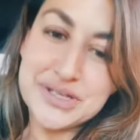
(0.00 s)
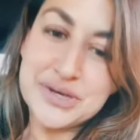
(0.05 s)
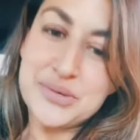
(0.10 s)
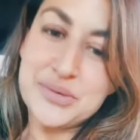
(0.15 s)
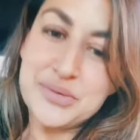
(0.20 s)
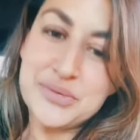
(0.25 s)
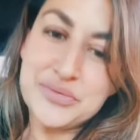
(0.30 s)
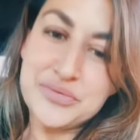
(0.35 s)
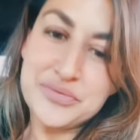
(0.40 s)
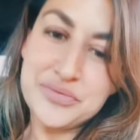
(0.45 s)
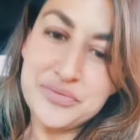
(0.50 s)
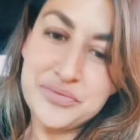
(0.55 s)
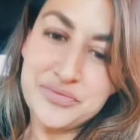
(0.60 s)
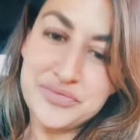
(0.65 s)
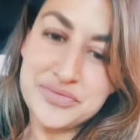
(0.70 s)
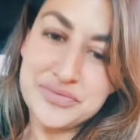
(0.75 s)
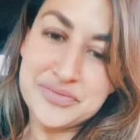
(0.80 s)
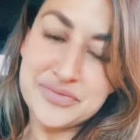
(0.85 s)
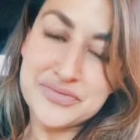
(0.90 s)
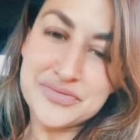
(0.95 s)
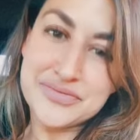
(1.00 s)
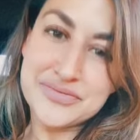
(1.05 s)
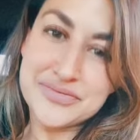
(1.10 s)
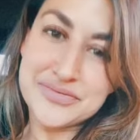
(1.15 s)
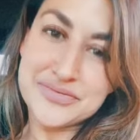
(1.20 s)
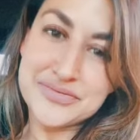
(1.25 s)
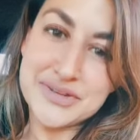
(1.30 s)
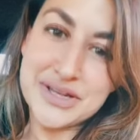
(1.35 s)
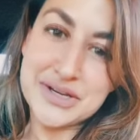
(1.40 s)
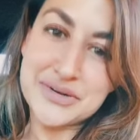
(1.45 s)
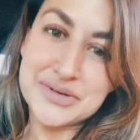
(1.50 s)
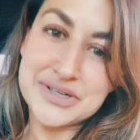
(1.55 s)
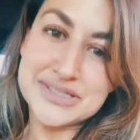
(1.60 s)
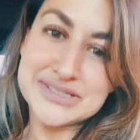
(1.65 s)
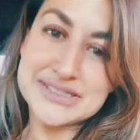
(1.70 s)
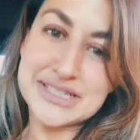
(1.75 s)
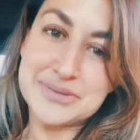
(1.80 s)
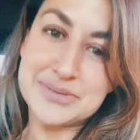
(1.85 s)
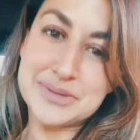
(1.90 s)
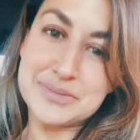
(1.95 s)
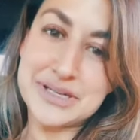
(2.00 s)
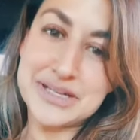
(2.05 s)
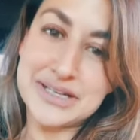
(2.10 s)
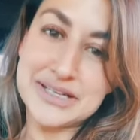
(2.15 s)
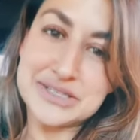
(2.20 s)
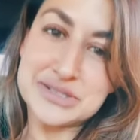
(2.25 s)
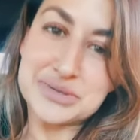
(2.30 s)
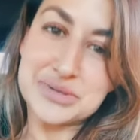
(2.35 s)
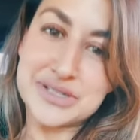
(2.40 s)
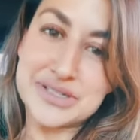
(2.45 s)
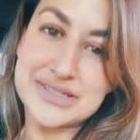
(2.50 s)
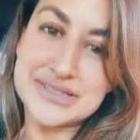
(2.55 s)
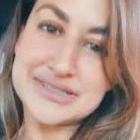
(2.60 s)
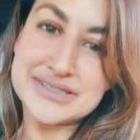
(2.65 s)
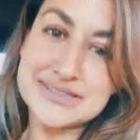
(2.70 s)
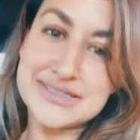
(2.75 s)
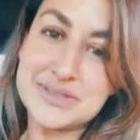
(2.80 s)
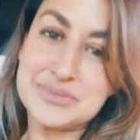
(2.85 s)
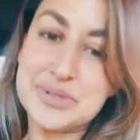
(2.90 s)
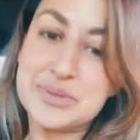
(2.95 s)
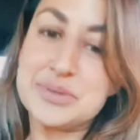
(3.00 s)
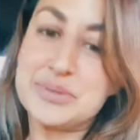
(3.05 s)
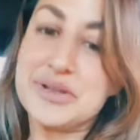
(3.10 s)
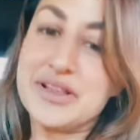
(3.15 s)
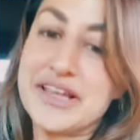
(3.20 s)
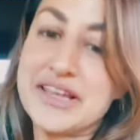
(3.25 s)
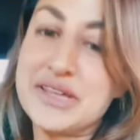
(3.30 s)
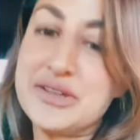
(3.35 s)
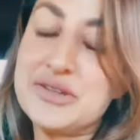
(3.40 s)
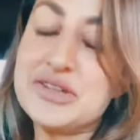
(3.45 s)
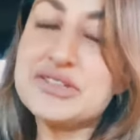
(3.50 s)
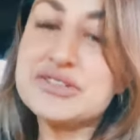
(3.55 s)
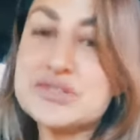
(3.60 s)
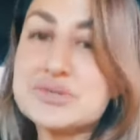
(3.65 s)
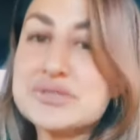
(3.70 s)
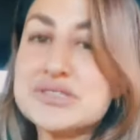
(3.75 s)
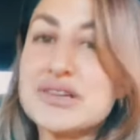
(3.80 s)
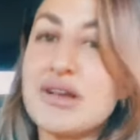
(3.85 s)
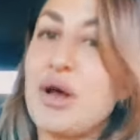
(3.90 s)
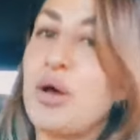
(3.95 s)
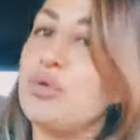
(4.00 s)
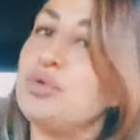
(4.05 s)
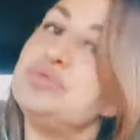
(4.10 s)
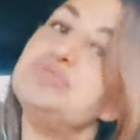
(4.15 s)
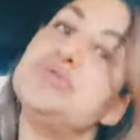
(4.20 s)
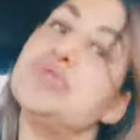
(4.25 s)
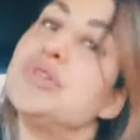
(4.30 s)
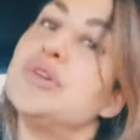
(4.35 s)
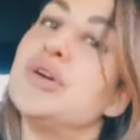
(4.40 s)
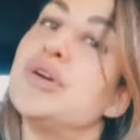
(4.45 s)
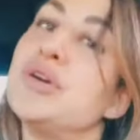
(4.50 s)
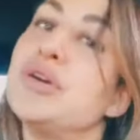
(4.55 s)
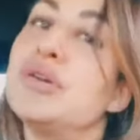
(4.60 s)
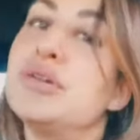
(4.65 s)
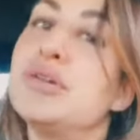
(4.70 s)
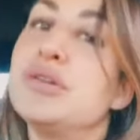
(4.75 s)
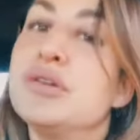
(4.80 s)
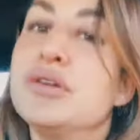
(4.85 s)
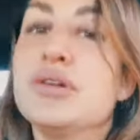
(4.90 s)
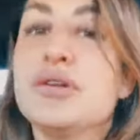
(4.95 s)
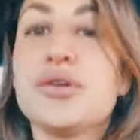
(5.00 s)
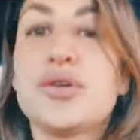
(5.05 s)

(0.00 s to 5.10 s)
No. I don't want to say in my late 20s. Then people will be like, you look so much older.